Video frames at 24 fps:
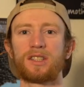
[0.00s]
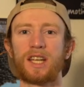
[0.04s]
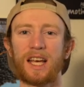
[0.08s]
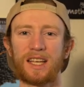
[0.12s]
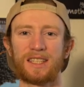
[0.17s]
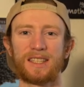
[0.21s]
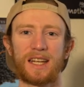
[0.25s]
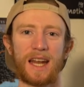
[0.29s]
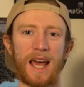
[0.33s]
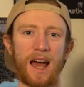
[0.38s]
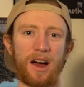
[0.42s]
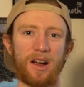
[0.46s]

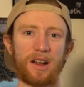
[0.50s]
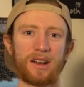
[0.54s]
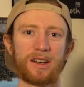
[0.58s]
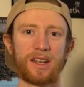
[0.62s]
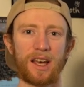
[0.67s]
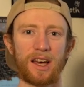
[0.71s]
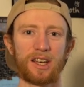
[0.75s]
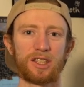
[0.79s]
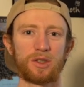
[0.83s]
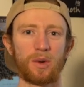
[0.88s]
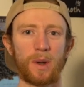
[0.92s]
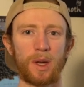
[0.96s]
test it out, and
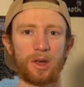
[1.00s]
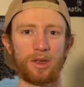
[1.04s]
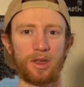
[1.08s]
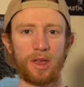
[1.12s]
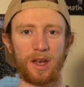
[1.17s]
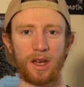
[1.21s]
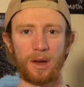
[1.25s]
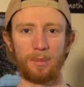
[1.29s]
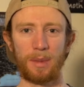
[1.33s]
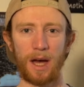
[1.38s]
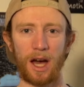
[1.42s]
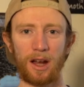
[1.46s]
tell us what you
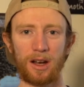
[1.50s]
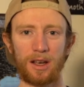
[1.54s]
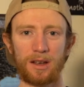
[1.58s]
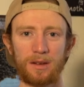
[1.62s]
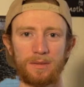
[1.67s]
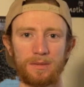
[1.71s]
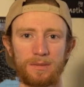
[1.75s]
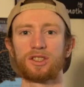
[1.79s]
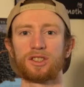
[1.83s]
think about it.